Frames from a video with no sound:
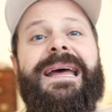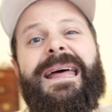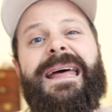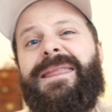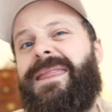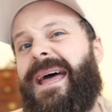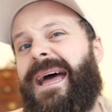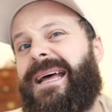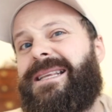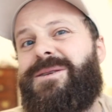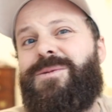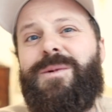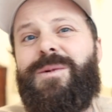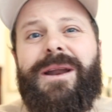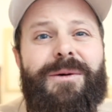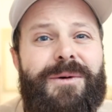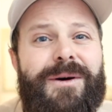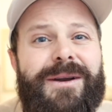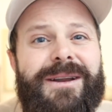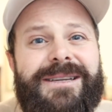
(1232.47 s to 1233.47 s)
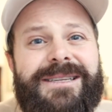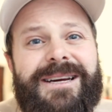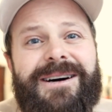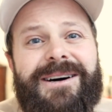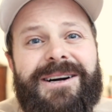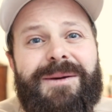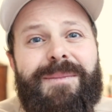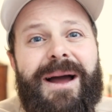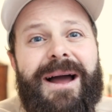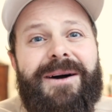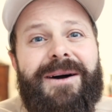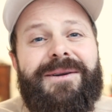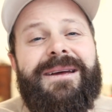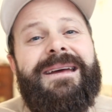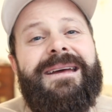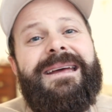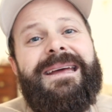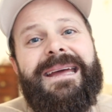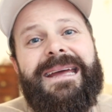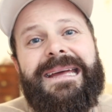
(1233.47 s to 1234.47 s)
That's what I want to talk about
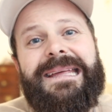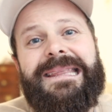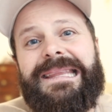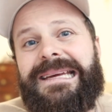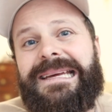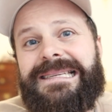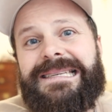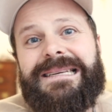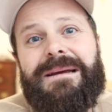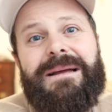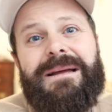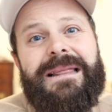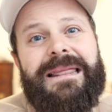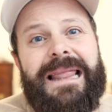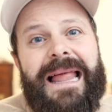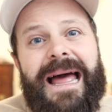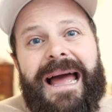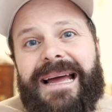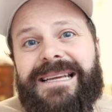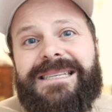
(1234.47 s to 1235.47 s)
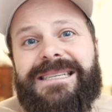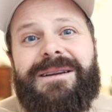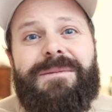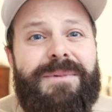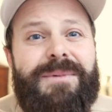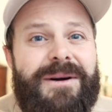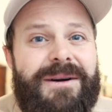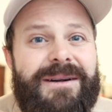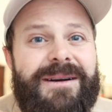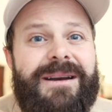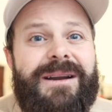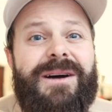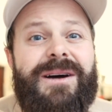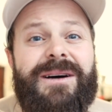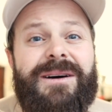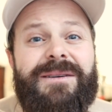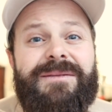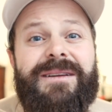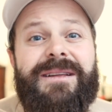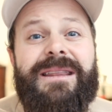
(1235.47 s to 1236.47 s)
in this last part
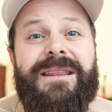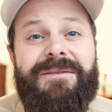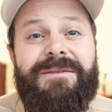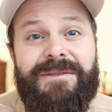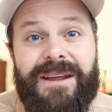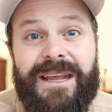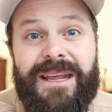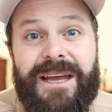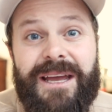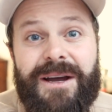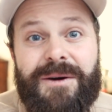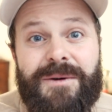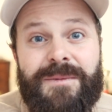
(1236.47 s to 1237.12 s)
of the video.